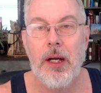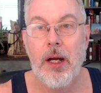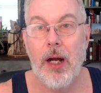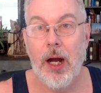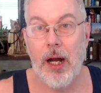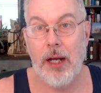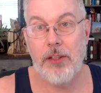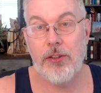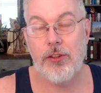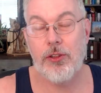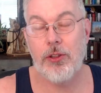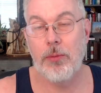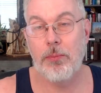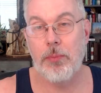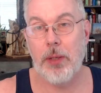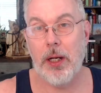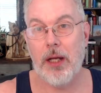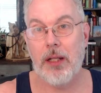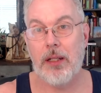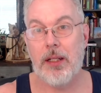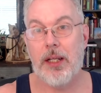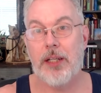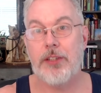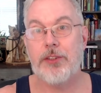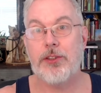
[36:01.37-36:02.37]
I assume by
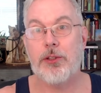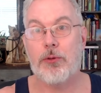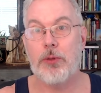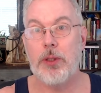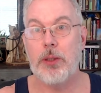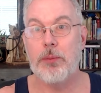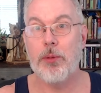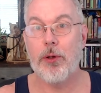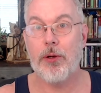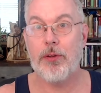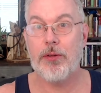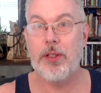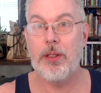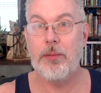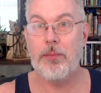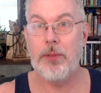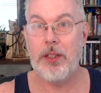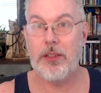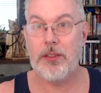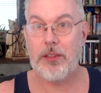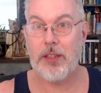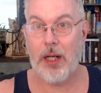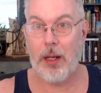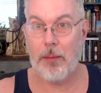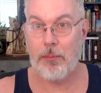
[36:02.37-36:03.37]
a lesser rebirth, he
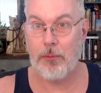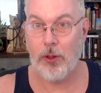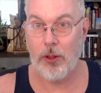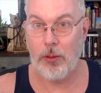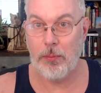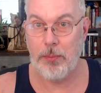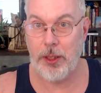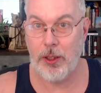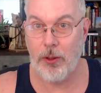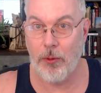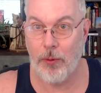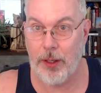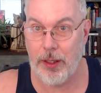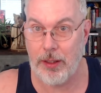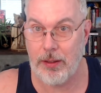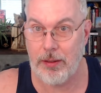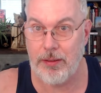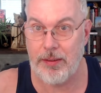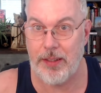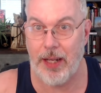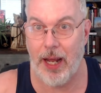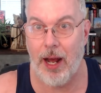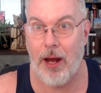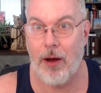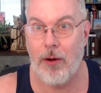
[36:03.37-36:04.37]
means that I'm going to be going
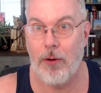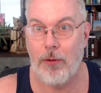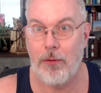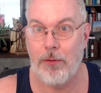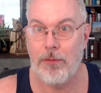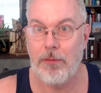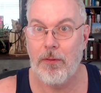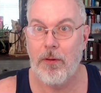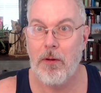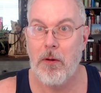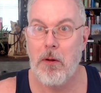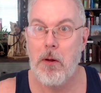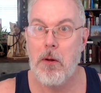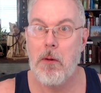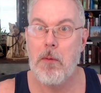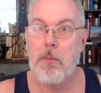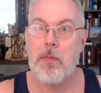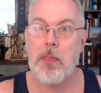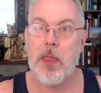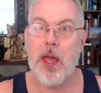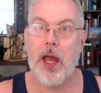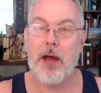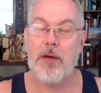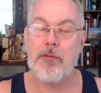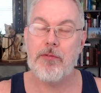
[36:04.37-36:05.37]
down
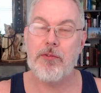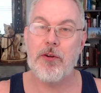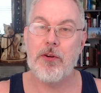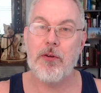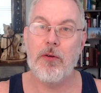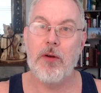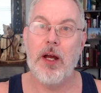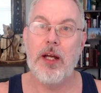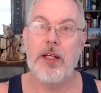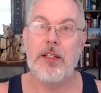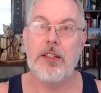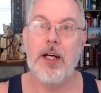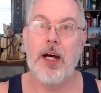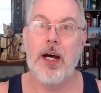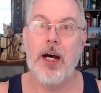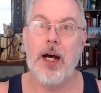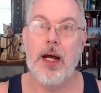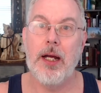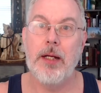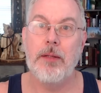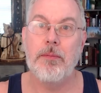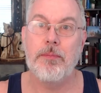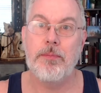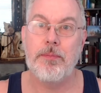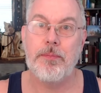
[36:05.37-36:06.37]
after I
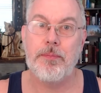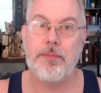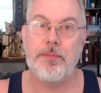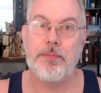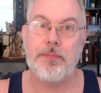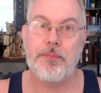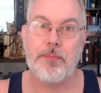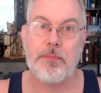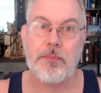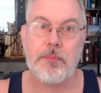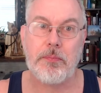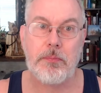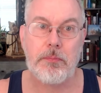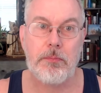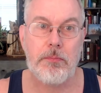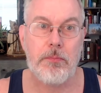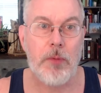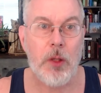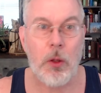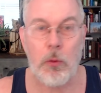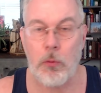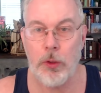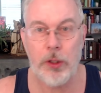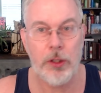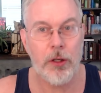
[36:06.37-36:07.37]
die,
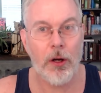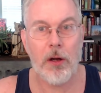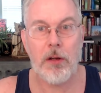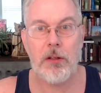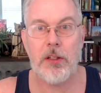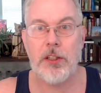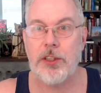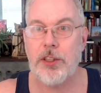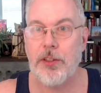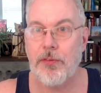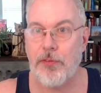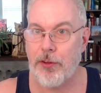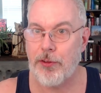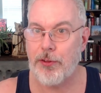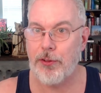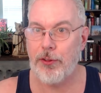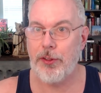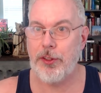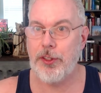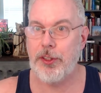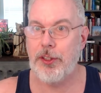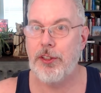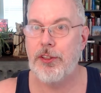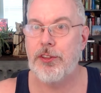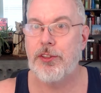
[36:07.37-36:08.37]
regardless of the
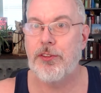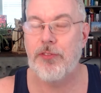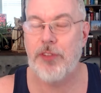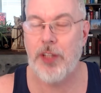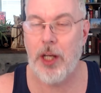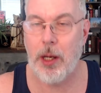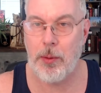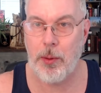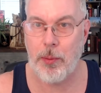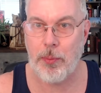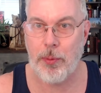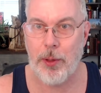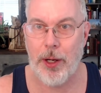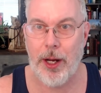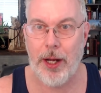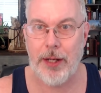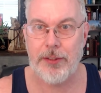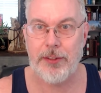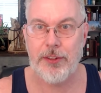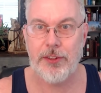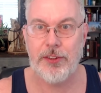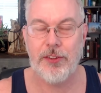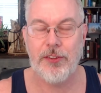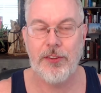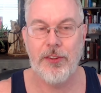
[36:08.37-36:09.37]
30 years of Dhamma
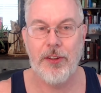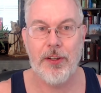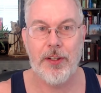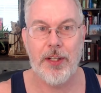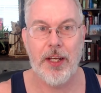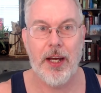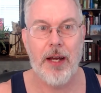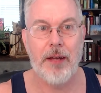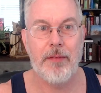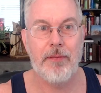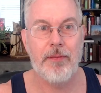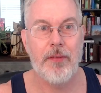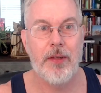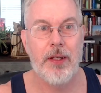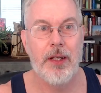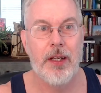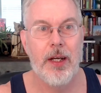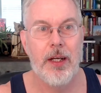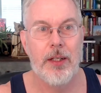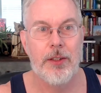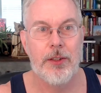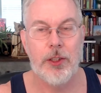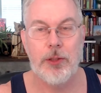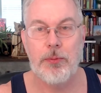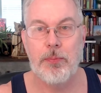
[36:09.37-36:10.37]
practice and all that.
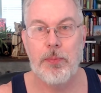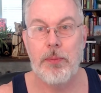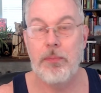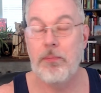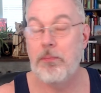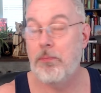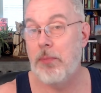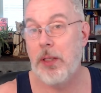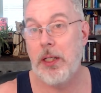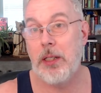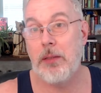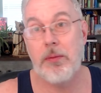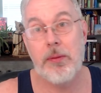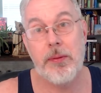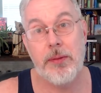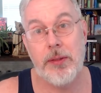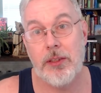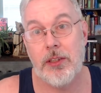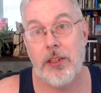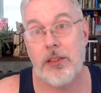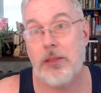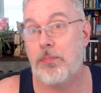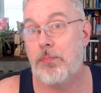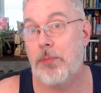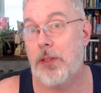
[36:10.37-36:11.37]
Just mainly
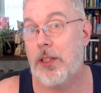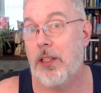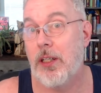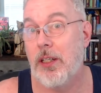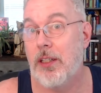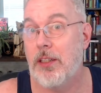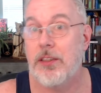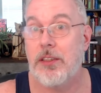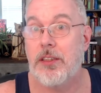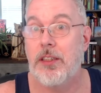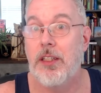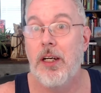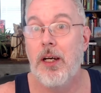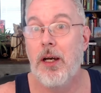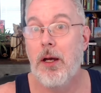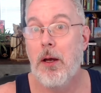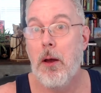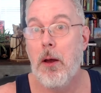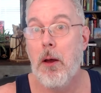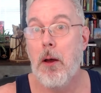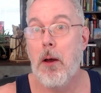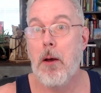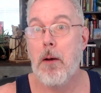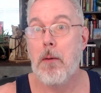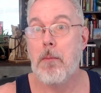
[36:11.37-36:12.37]
just because
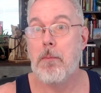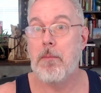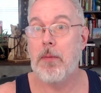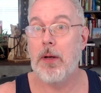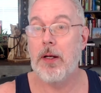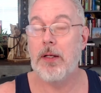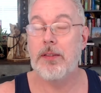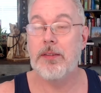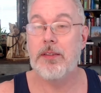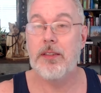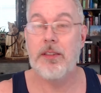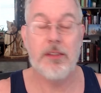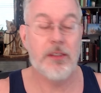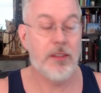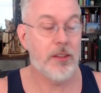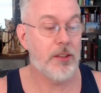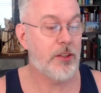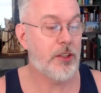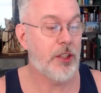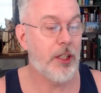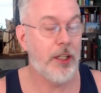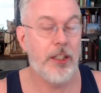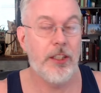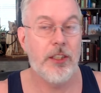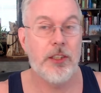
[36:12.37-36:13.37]
I didn't
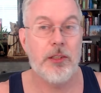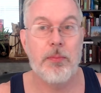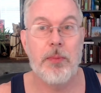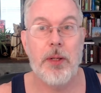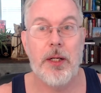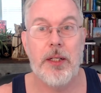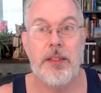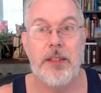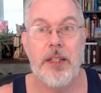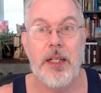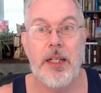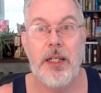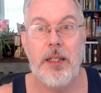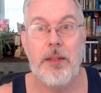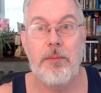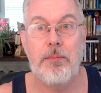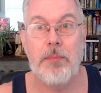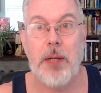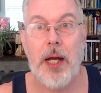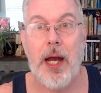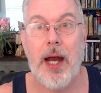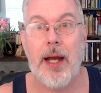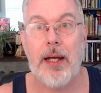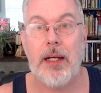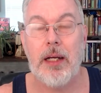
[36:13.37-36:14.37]
change my name
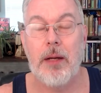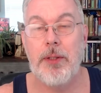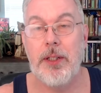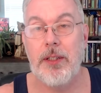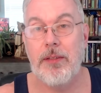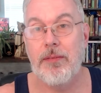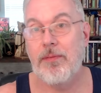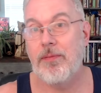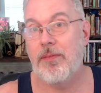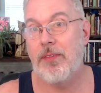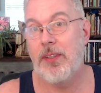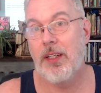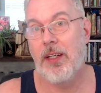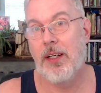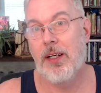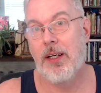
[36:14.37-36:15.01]
back. I mean,